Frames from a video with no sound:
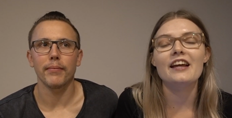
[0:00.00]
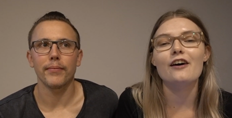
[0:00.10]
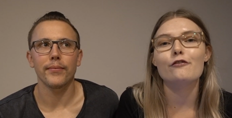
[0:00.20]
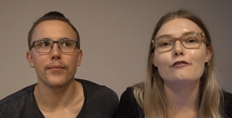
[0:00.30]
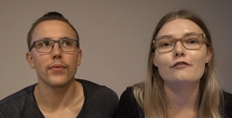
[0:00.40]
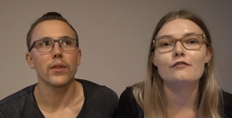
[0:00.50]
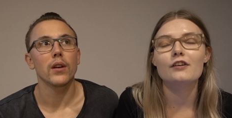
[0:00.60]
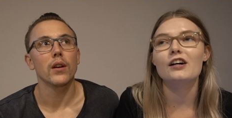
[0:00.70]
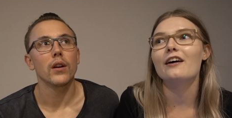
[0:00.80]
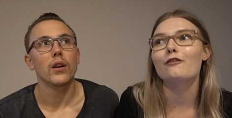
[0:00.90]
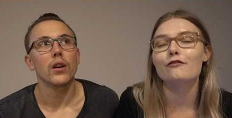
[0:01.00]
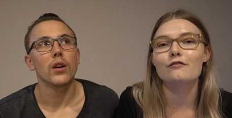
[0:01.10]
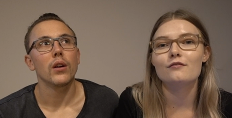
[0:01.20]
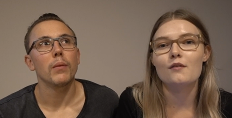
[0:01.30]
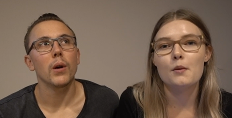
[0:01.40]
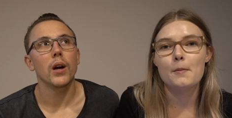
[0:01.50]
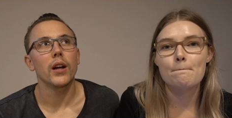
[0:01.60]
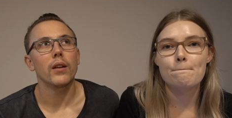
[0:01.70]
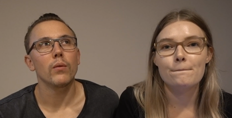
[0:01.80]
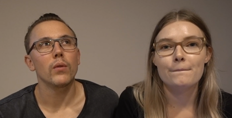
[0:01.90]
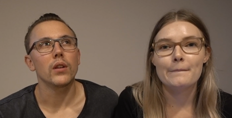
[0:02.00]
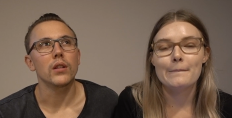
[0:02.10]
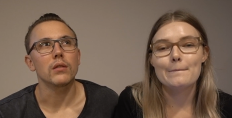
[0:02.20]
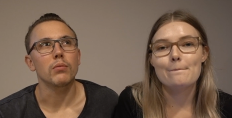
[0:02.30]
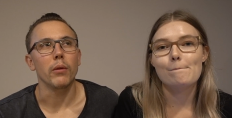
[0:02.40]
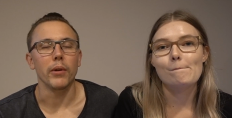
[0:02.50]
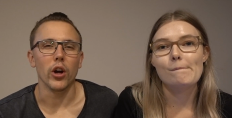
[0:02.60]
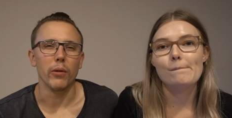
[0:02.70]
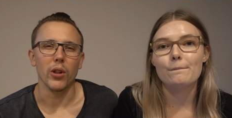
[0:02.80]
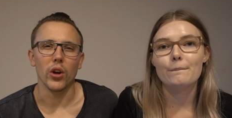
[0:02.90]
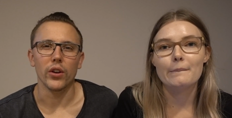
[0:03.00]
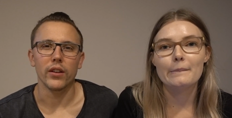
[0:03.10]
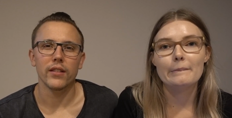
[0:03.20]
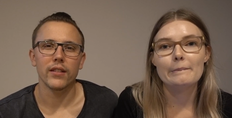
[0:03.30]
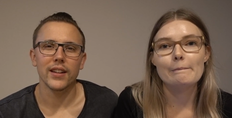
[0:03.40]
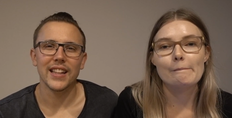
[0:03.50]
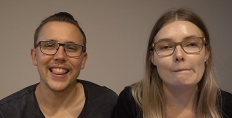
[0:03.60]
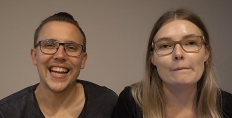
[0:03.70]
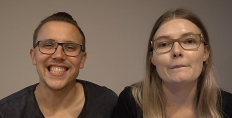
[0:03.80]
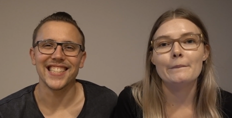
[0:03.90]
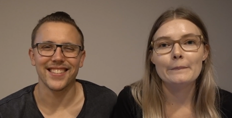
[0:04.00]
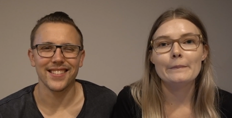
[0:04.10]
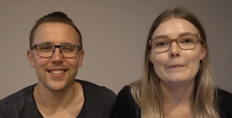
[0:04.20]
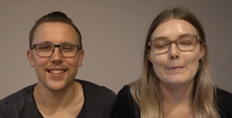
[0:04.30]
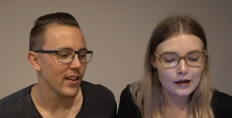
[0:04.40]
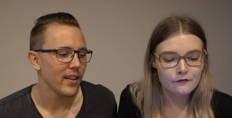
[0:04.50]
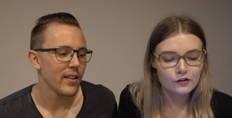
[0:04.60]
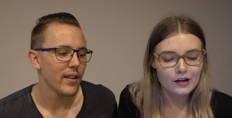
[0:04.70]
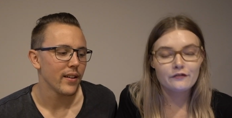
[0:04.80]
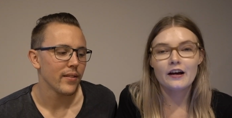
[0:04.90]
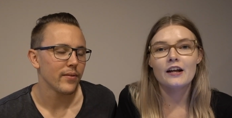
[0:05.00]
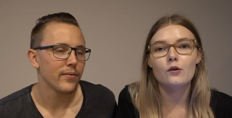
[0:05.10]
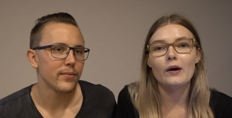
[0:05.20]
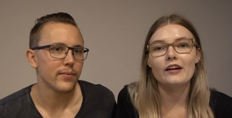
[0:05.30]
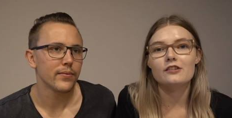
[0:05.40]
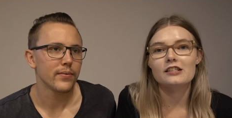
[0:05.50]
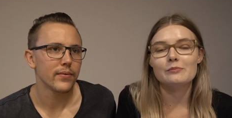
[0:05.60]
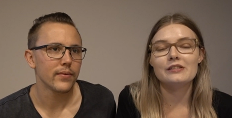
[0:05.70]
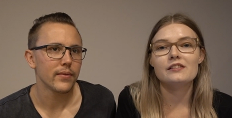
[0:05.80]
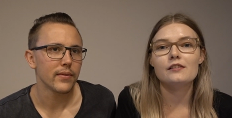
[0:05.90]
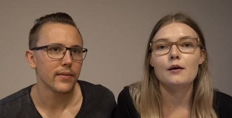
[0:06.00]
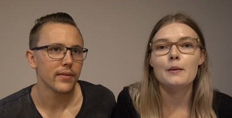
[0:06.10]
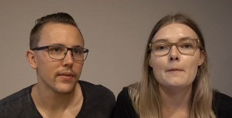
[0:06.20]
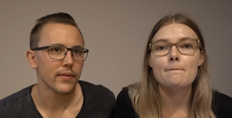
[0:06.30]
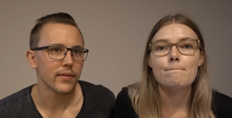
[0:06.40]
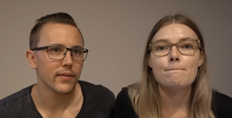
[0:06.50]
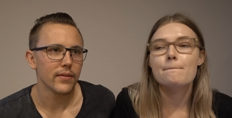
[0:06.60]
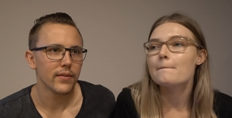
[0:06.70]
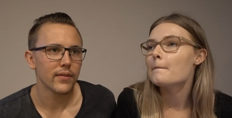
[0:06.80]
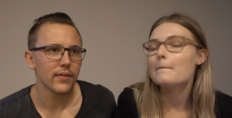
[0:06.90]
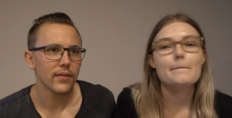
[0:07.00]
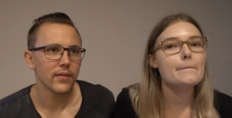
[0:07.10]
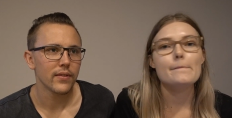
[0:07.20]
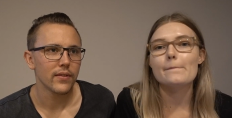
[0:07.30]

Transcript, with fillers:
Speaker 1: The Elf.
Speaker 2: Mine, probably Home Alone. Classic.
Speaker 1: Have you ever had a white Christmas? I